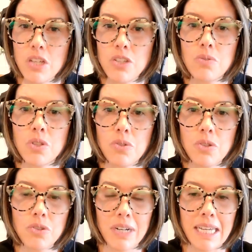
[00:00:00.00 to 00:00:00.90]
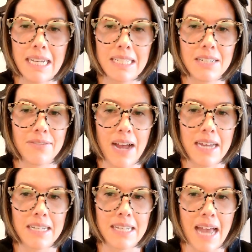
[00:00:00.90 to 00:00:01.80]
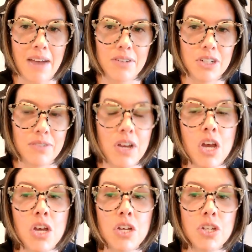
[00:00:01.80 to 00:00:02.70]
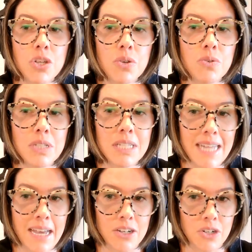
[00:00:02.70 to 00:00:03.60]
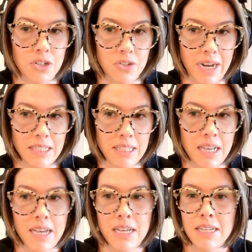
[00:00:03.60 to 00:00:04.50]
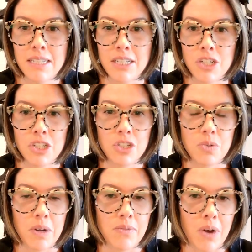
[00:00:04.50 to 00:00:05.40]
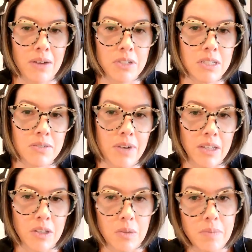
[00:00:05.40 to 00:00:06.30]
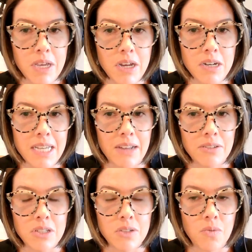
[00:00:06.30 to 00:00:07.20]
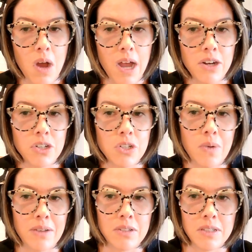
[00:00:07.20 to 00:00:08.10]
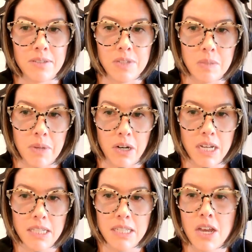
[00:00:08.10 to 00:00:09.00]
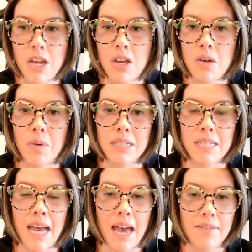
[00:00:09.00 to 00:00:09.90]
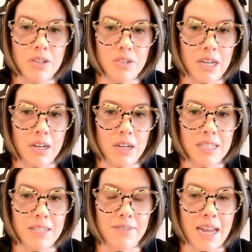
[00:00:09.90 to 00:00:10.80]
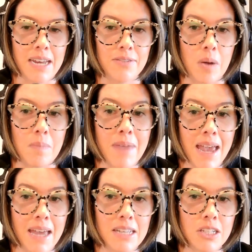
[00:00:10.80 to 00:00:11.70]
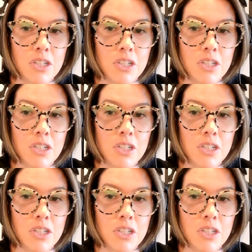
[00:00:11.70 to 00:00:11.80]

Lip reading: So social drinking is defined as an average of 2 standard drinks, such as 24 ounces of regular beer, 10 ounces of wine, or 2 ounces of spirits, whereas a heavy drinker is defined for a man as